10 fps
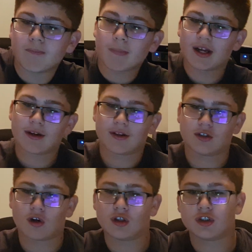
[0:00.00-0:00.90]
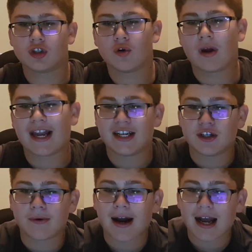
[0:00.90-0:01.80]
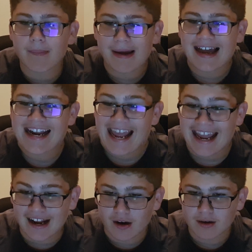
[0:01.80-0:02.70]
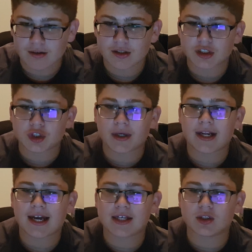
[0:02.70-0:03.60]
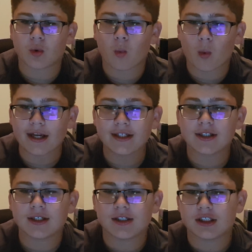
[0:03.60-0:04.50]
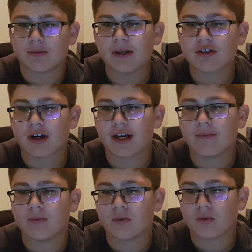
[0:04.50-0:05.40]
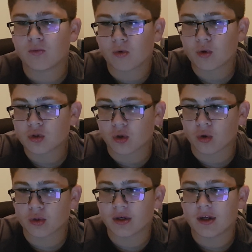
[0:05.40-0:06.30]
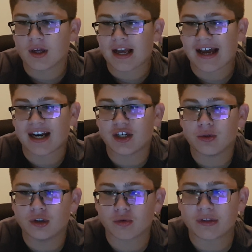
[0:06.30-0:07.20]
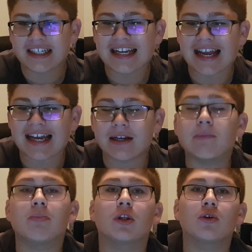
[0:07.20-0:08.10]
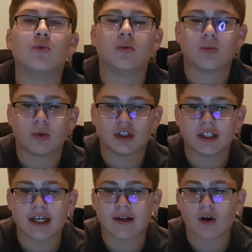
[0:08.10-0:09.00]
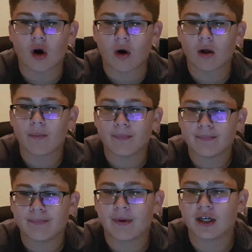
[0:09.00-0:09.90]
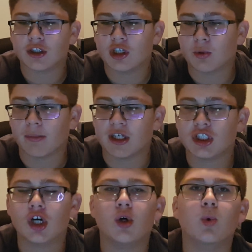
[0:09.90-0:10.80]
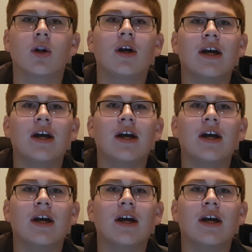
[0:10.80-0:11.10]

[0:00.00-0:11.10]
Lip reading: But there's also a new iPad Air. So it has white, space gray, rose gold, and a new green and blue, which again, all pictures will be shown